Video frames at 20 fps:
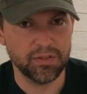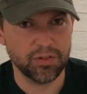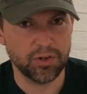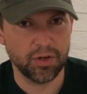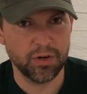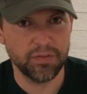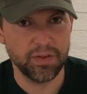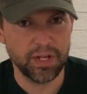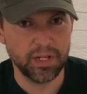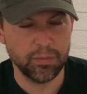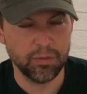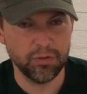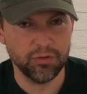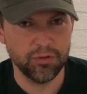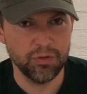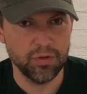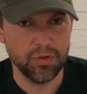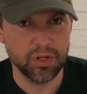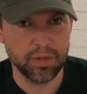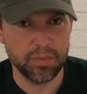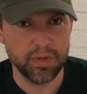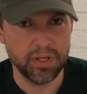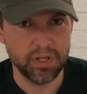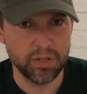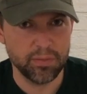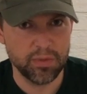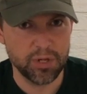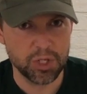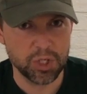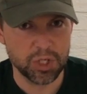that are available to them in
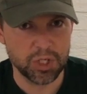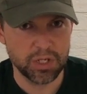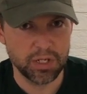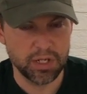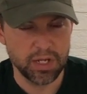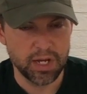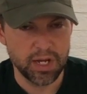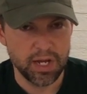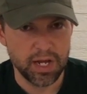the mission,